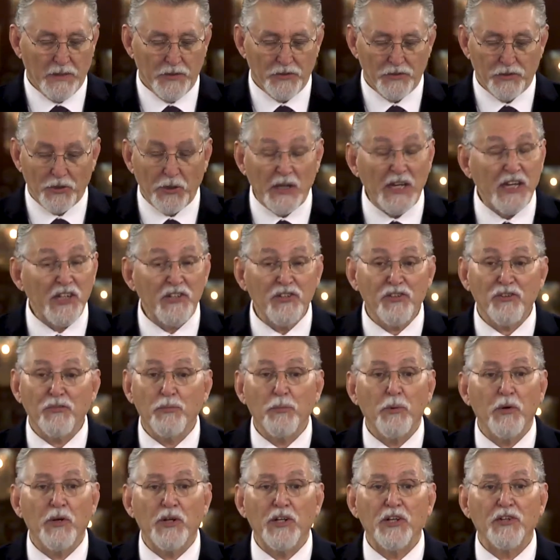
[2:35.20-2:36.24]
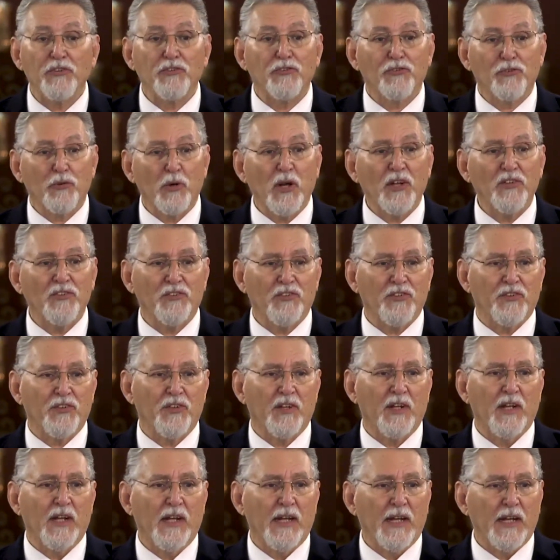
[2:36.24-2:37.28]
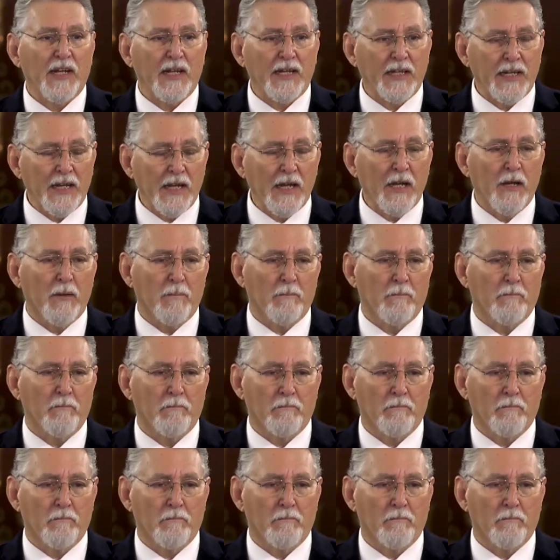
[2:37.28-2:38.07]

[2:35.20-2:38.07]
So he just put his trust in him.